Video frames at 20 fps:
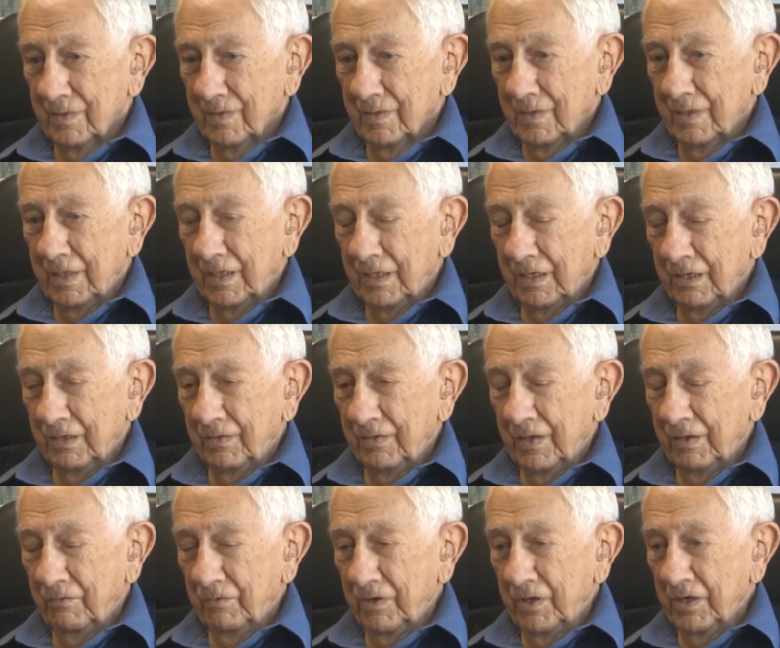They didn't,
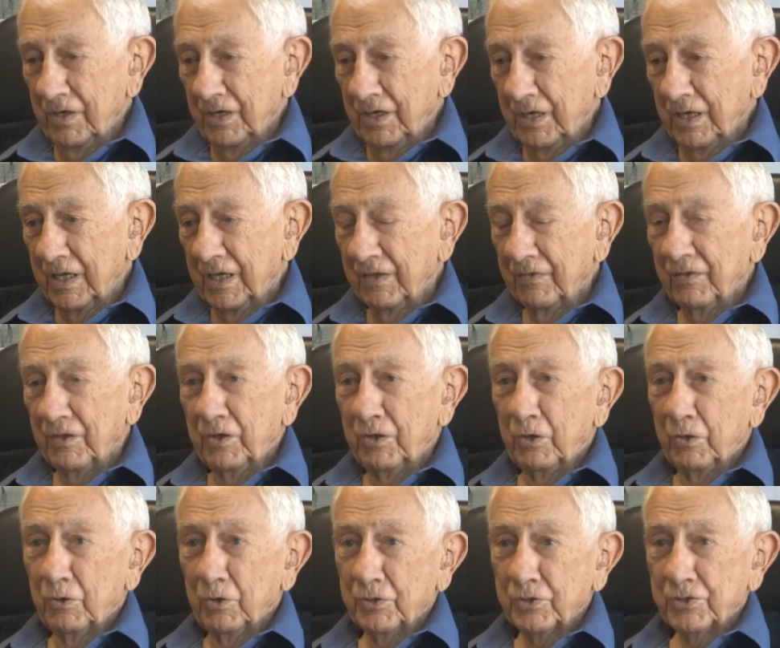they really didn't get the
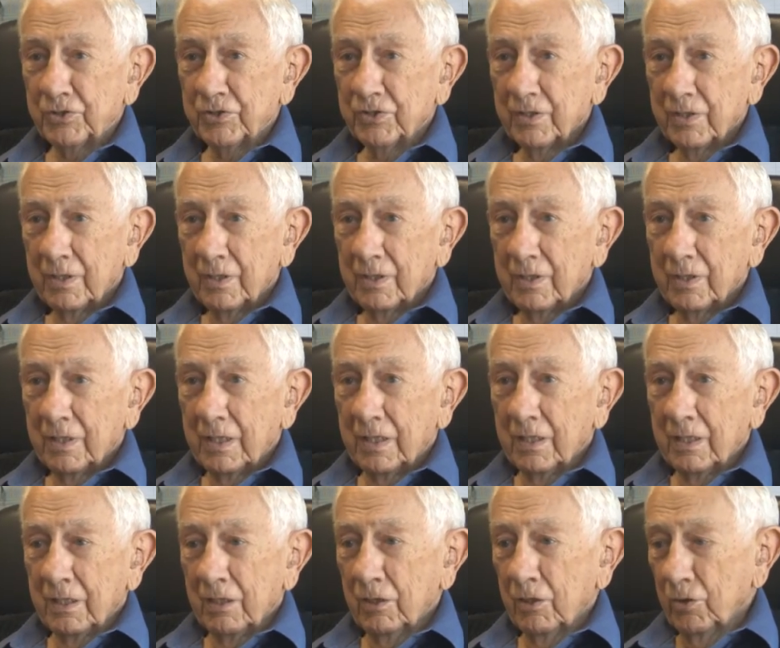notice,
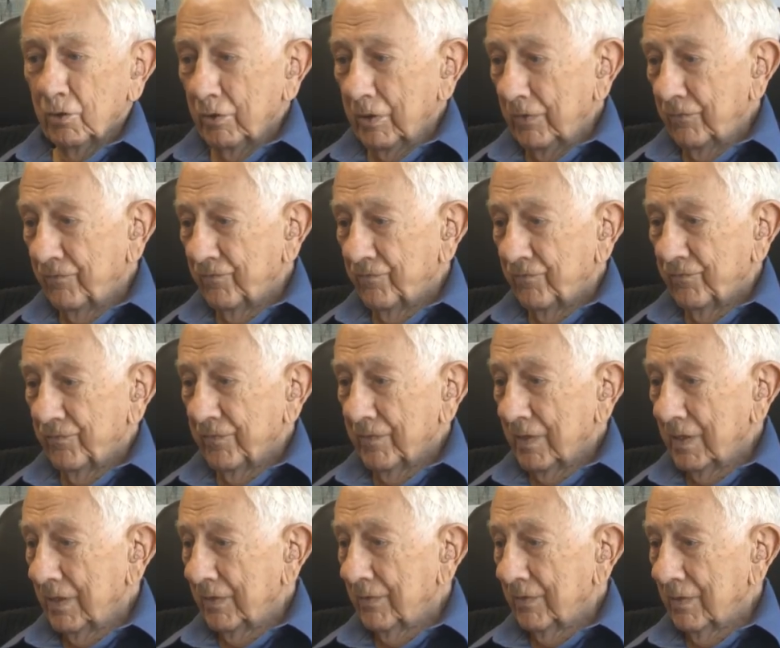although I've,
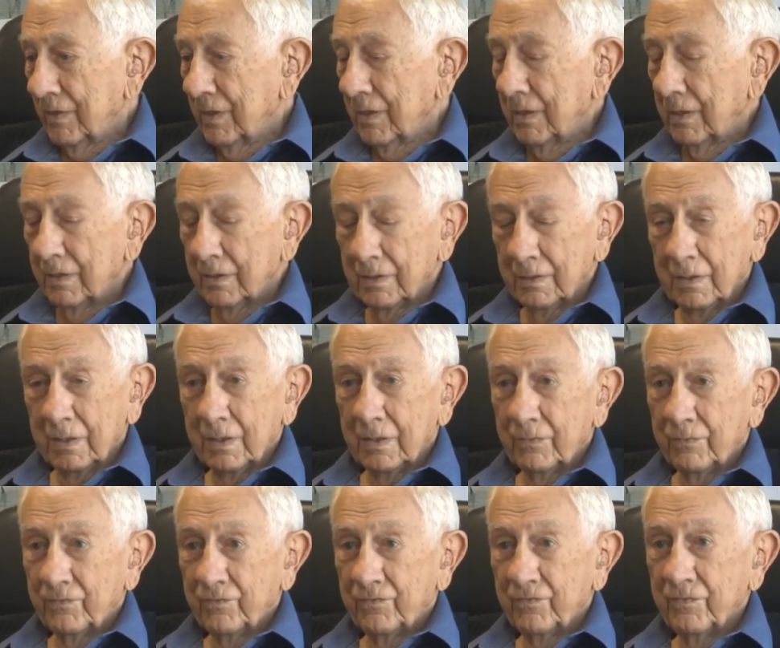I, I,
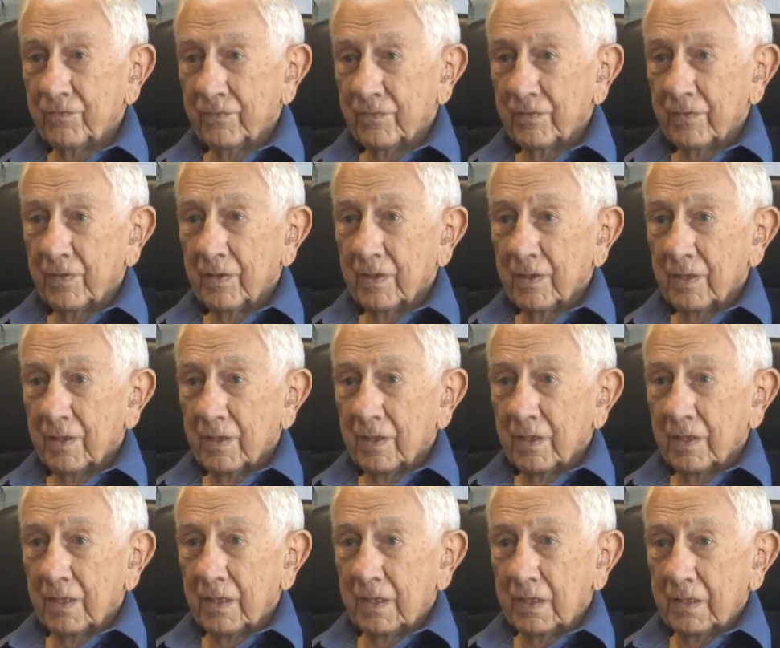I've,
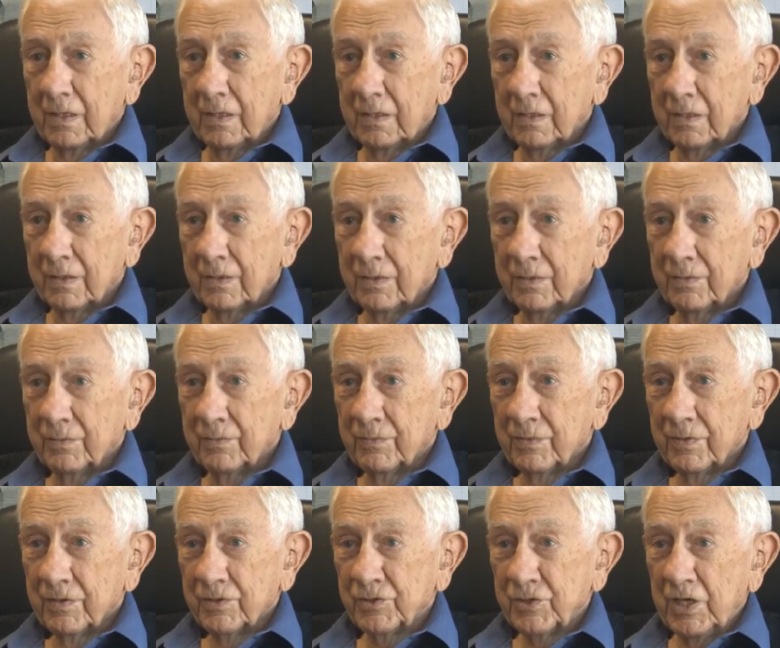I uh,
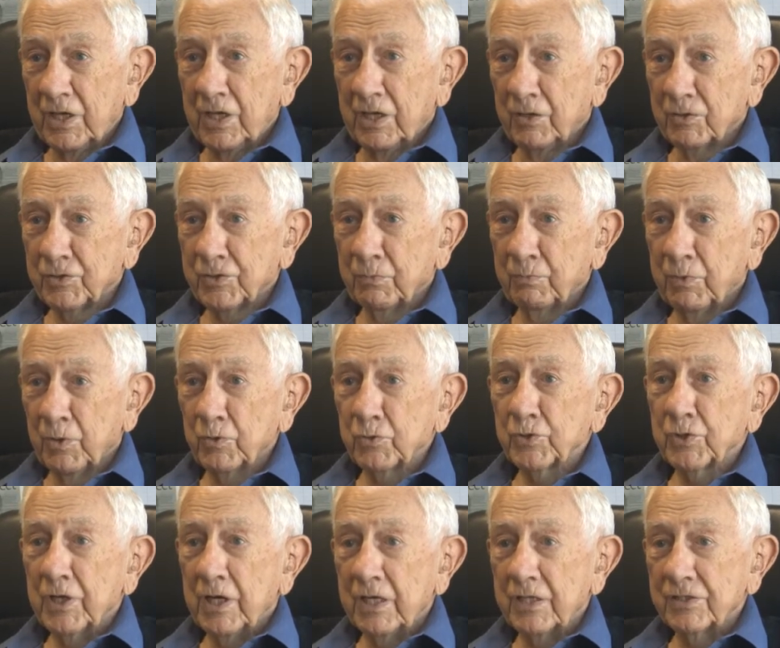sent out some
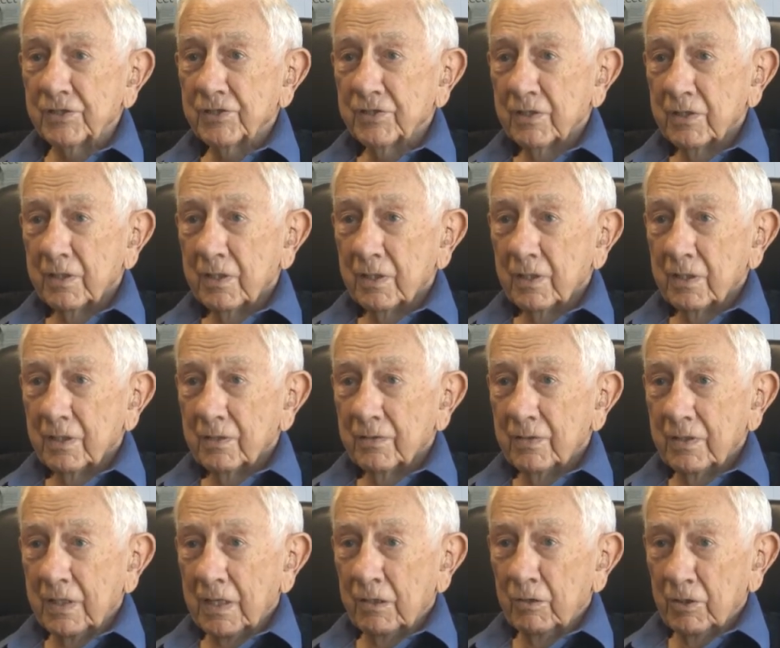postcards.
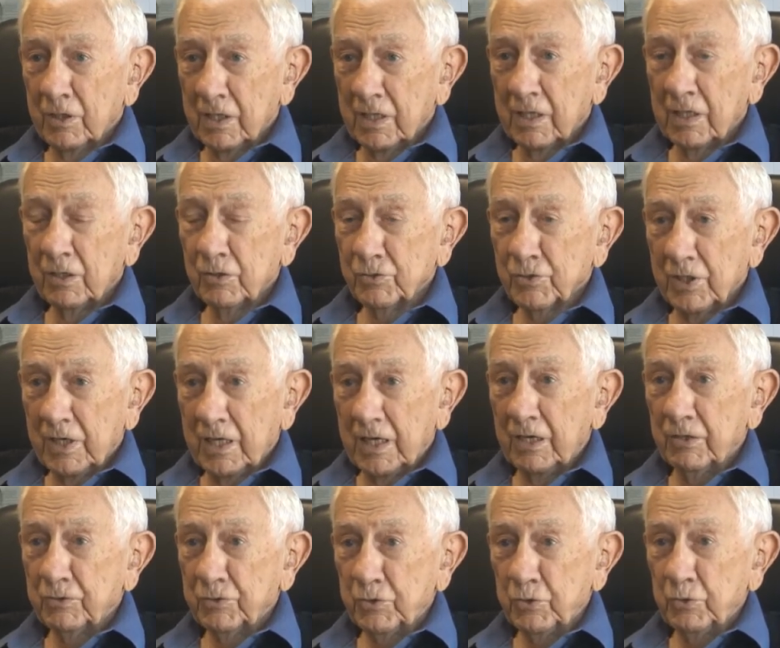That I was
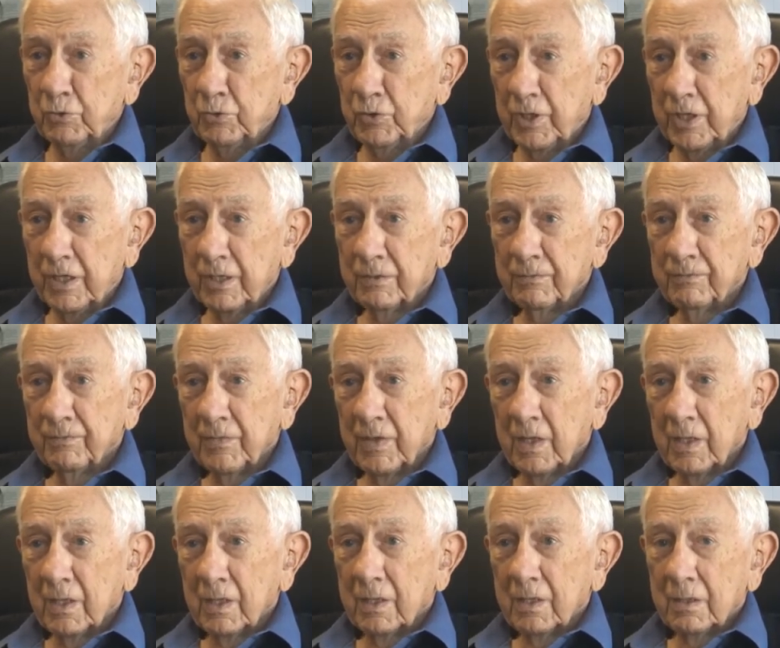allowed to do that,
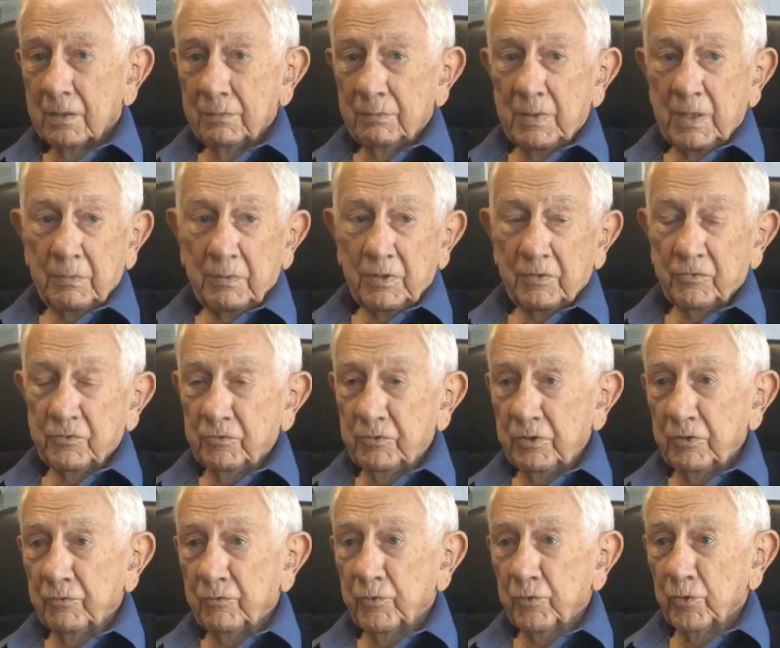maybe three
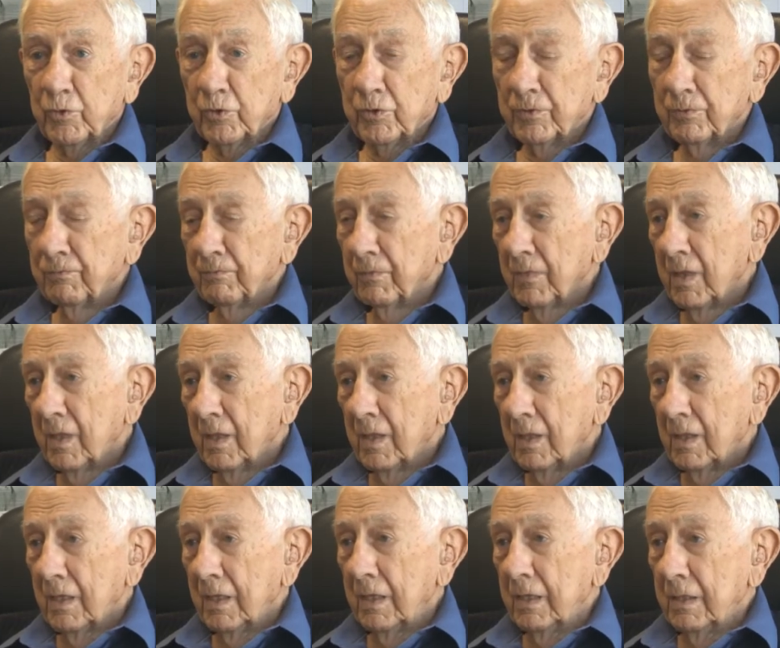or four,
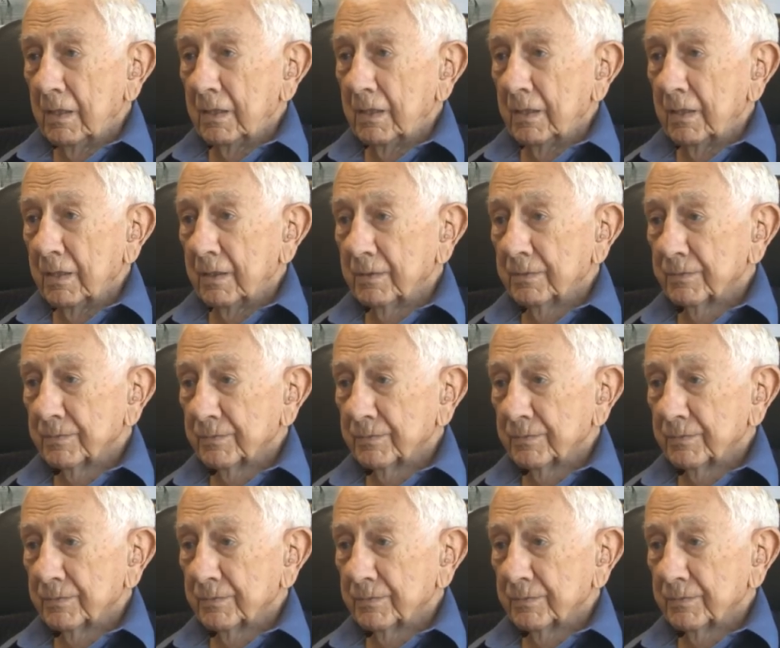and uh,